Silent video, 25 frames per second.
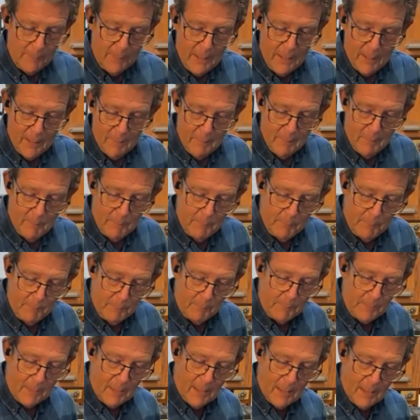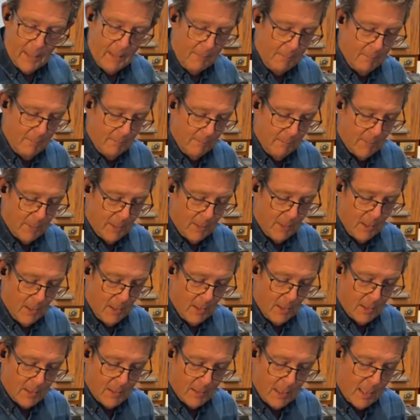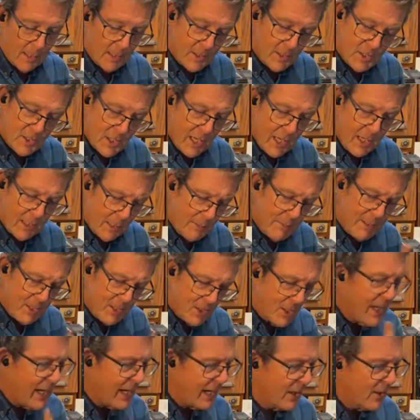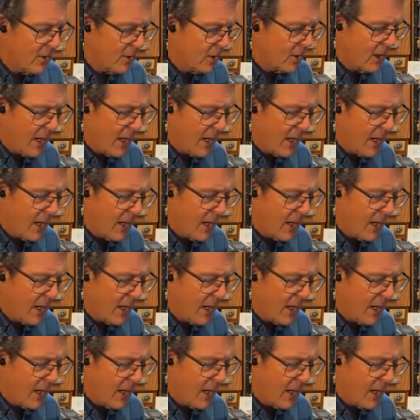Yeah. Let me say a